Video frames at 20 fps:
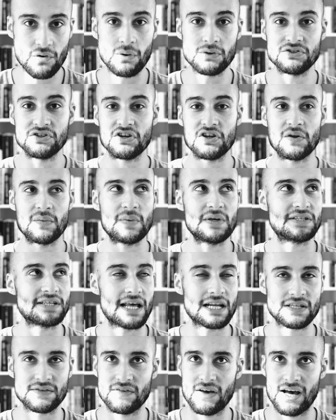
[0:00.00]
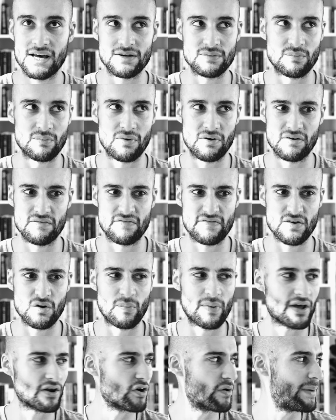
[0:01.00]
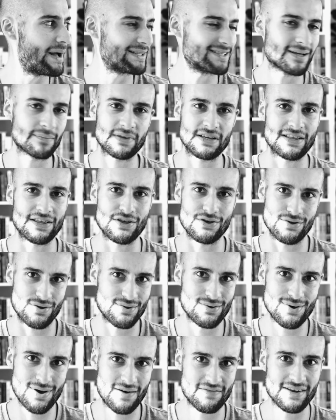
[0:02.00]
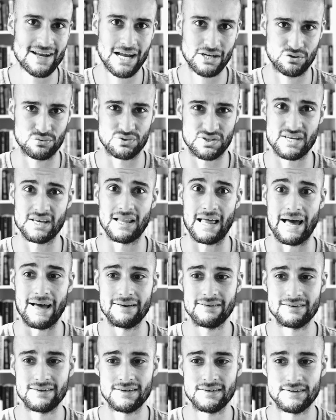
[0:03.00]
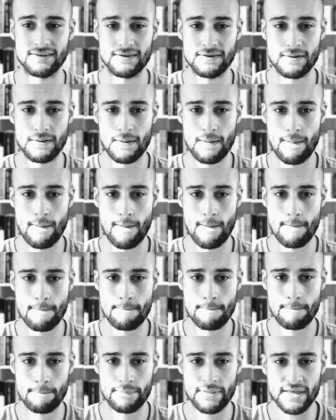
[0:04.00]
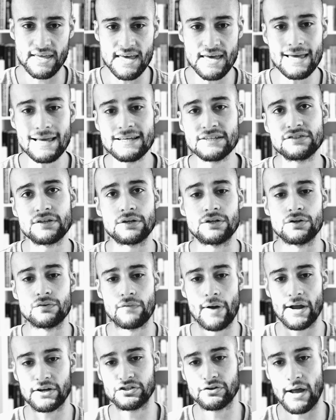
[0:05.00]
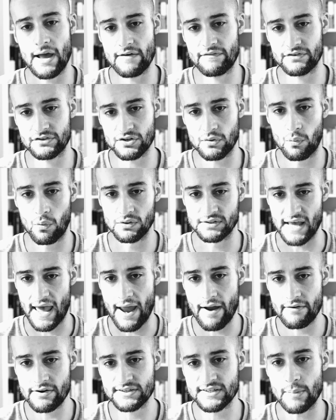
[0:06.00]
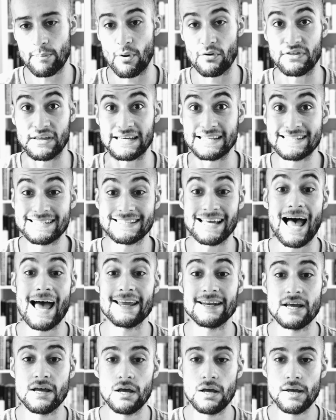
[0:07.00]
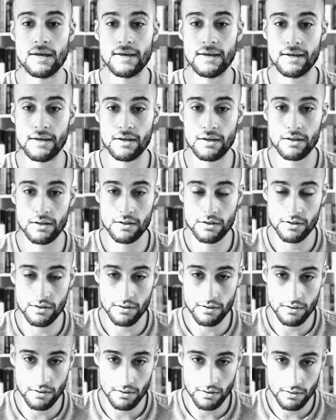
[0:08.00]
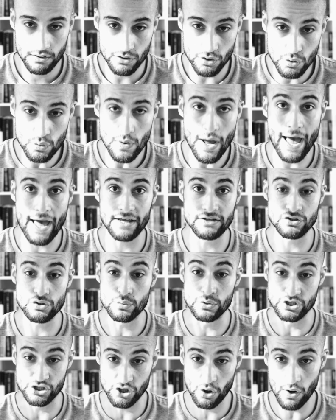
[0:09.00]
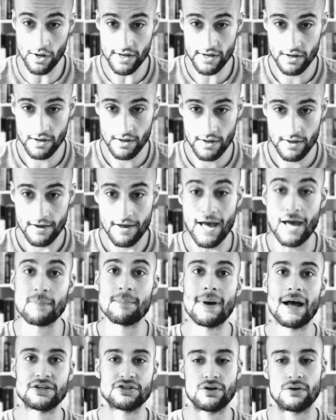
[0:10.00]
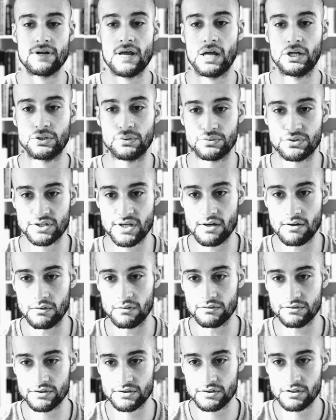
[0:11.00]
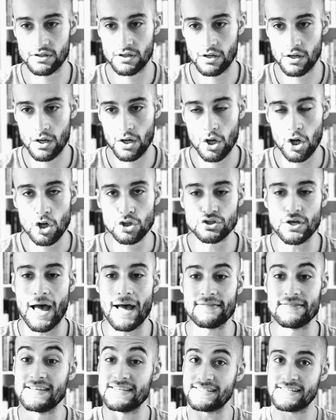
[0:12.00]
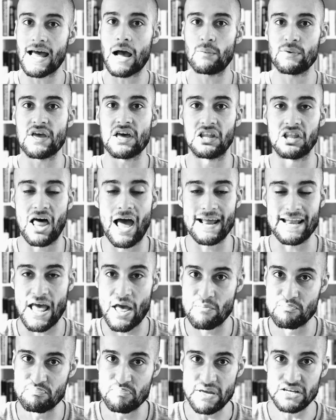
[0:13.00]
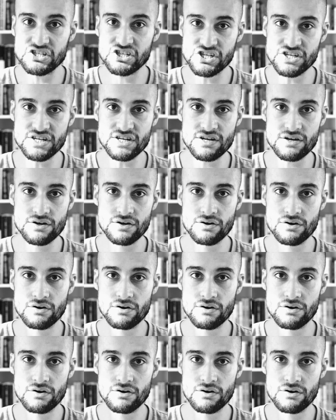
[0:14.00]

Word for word: of course, you're going to be satisfied and, and feel better about something that you have a natural skill at. The key is to direct your effort towards areas that both excite you and you enjoy and match your natural skills. So this is how we align ambition